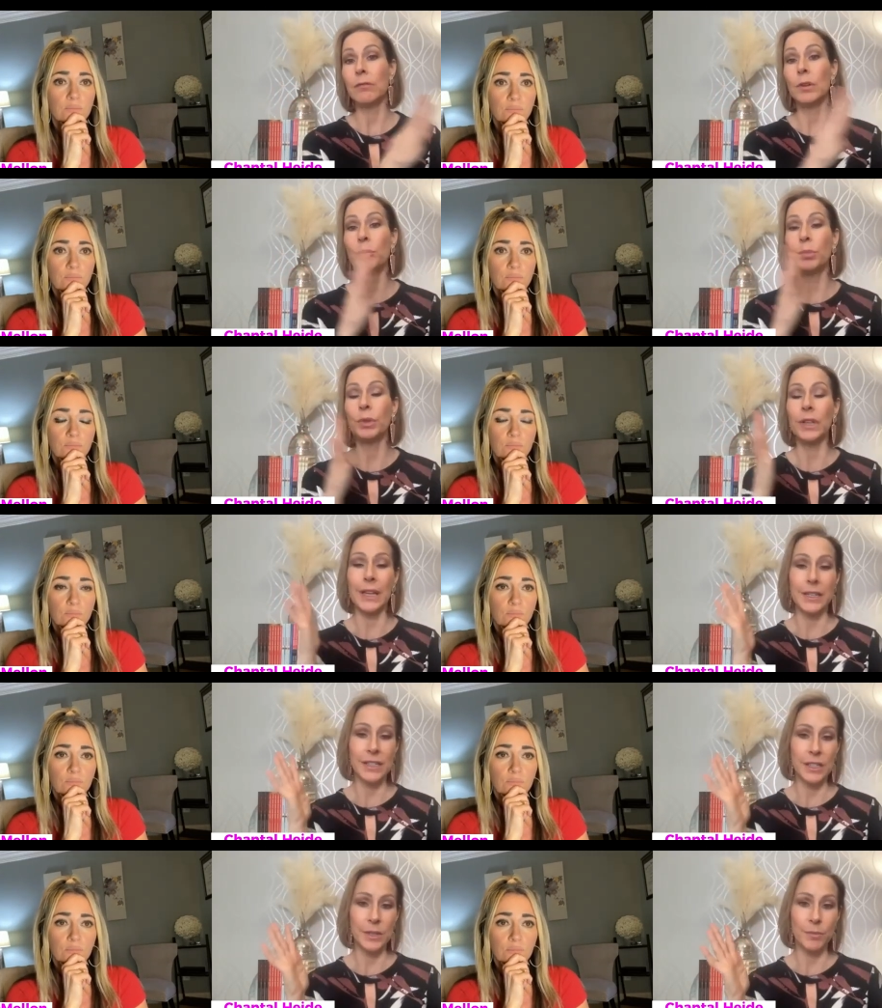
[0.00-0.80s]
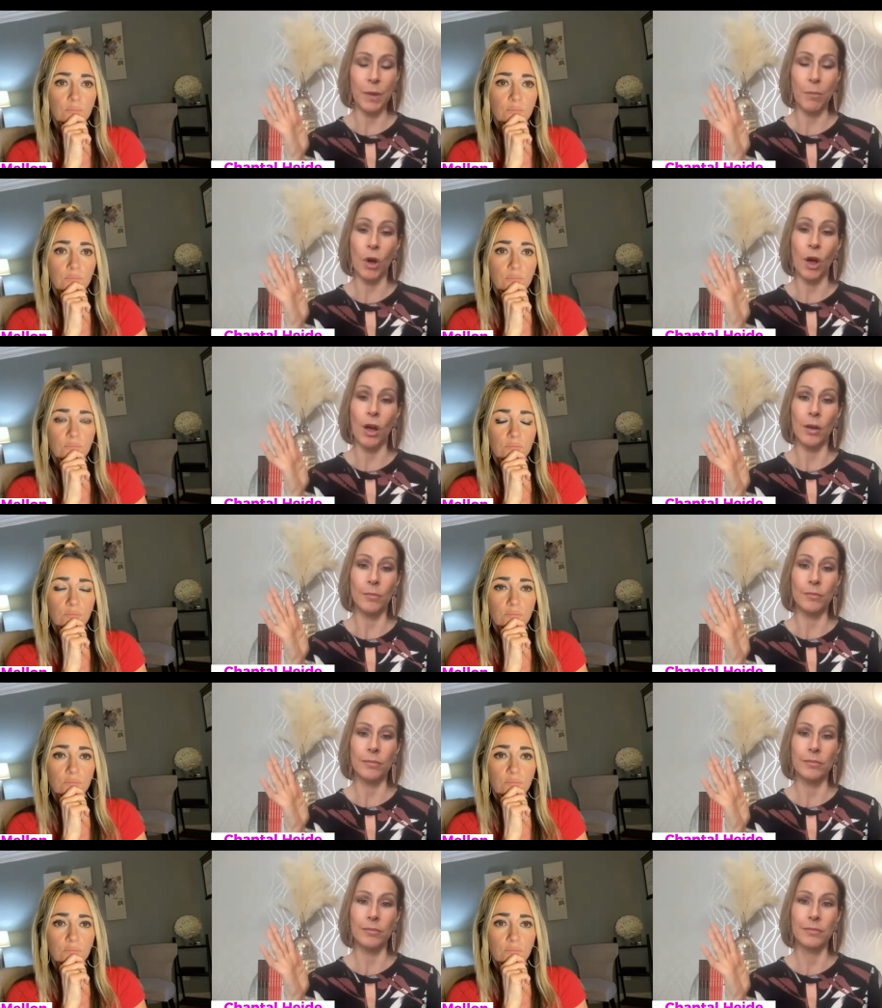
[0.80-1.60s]
Speaker 1: replaced my
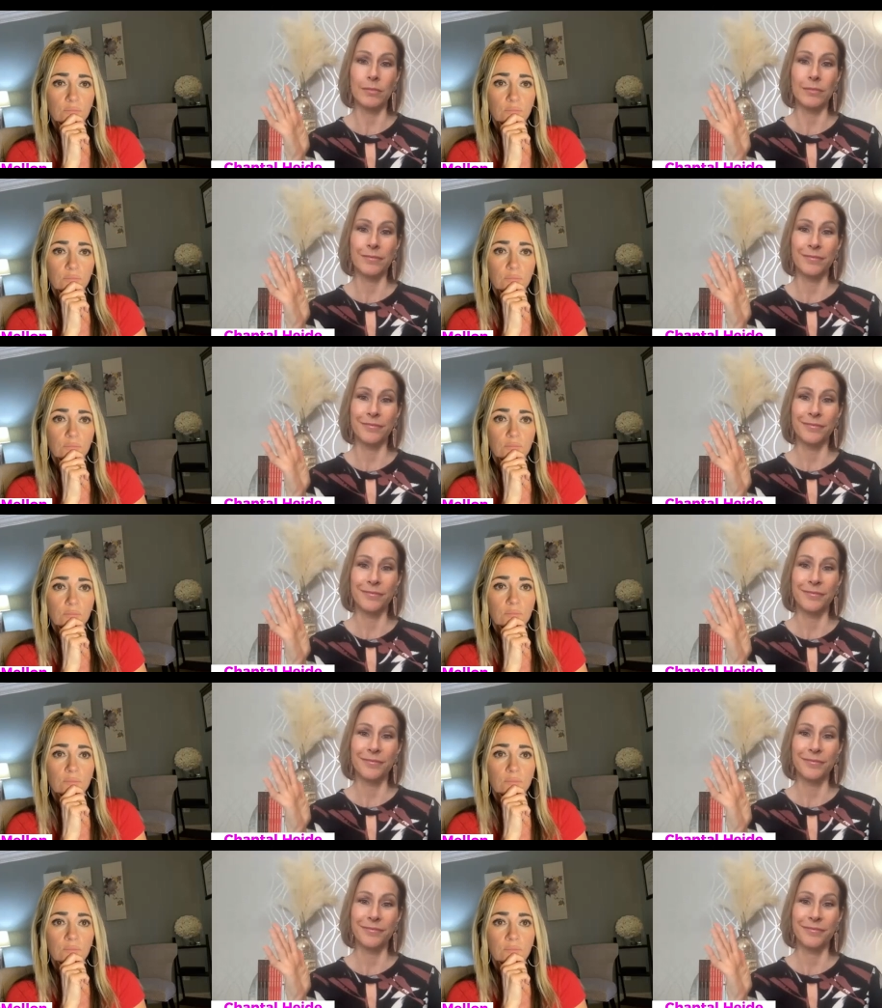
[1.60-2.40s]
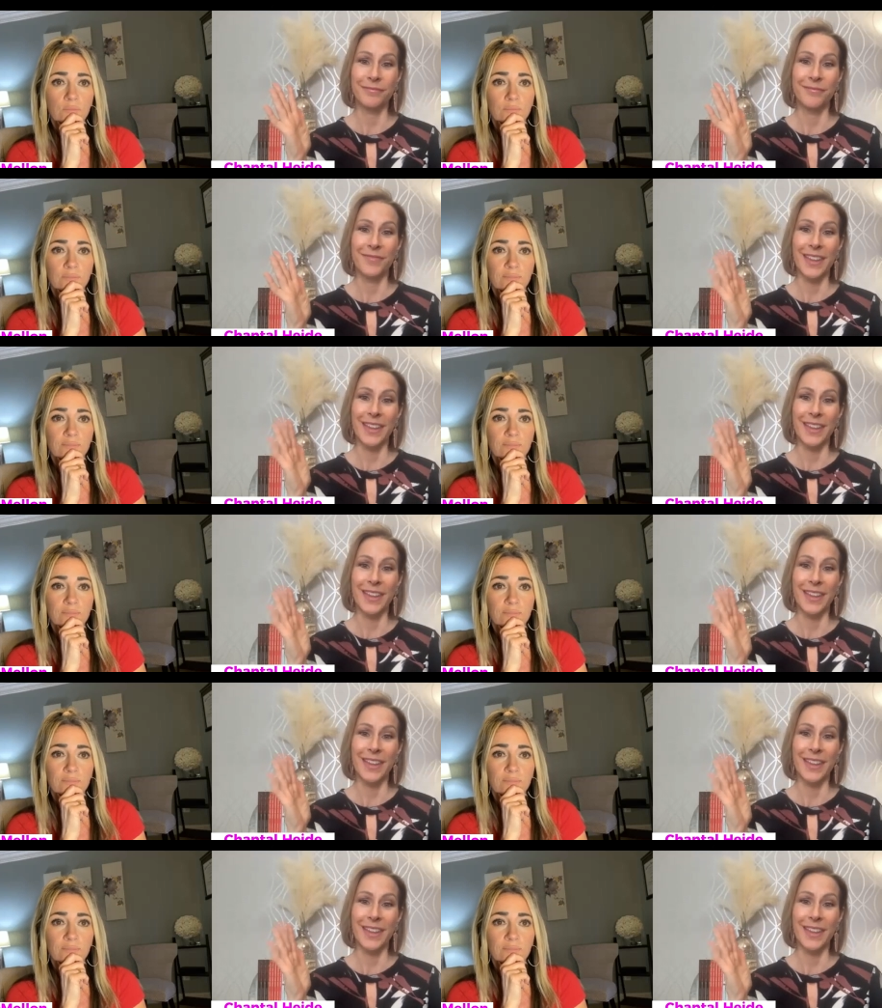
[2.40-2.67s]
mom. Mm.